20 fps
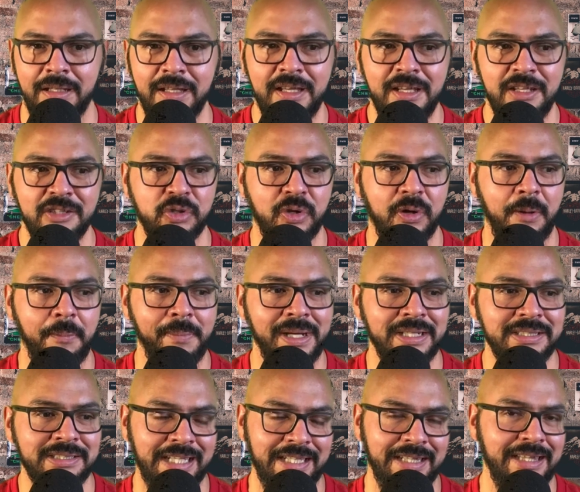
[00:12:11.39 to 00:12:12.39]
So a
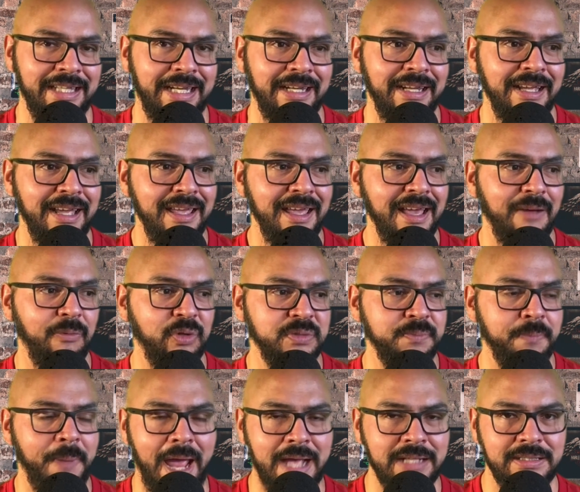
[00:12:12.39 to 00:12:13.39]
musket that was
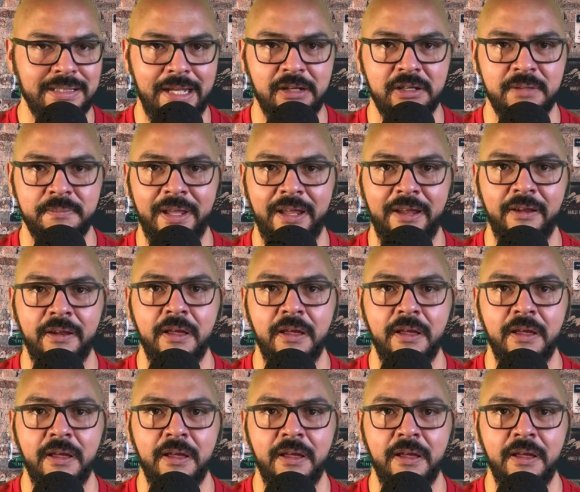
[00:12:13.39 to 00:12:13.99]
passed down to me